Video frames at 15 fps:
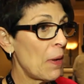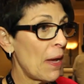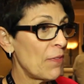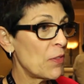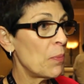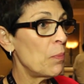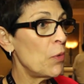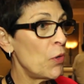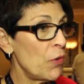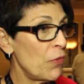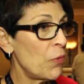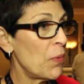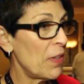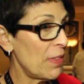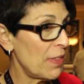have to
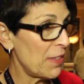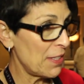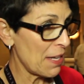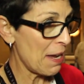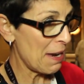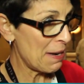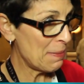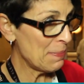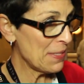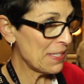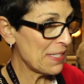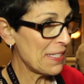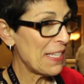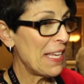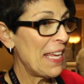move with the
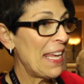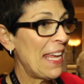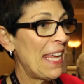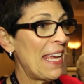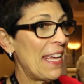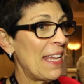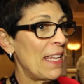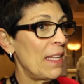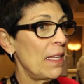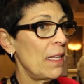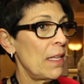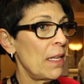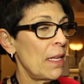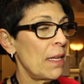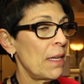times and